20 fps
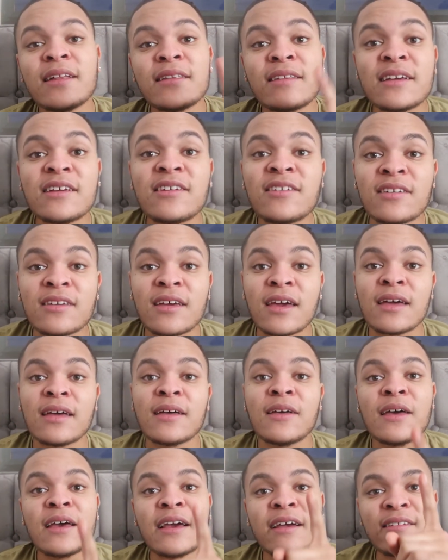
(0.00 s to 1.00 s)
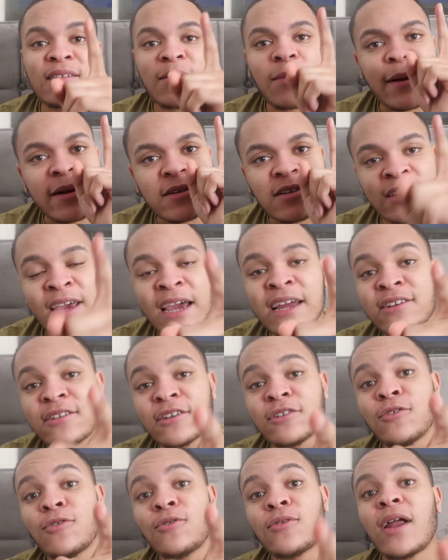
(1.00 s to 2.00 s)
This year is about
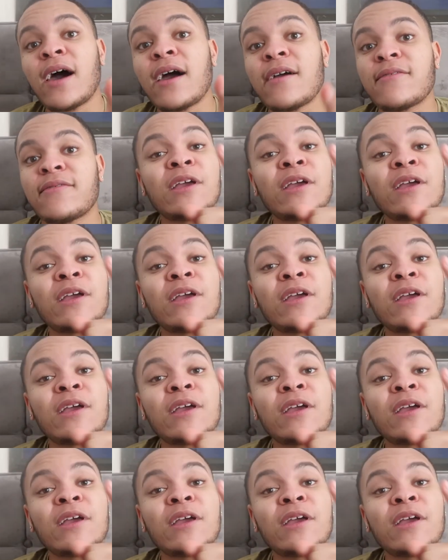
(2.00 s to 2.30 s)
changing your life.